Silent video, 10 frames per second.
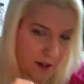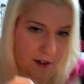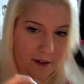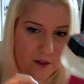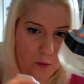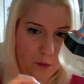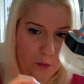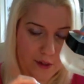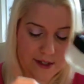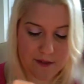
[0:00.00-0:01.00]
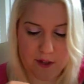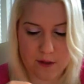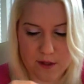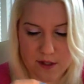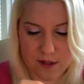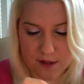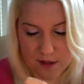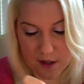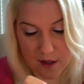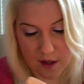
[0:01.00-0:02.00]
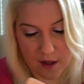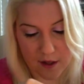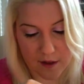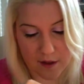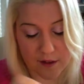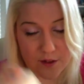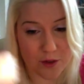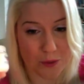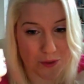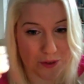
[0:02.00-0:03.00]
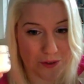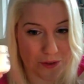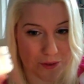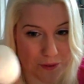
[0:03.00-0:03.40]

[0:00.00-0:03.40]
This is 1.7 ounces, and so is the Eucerin.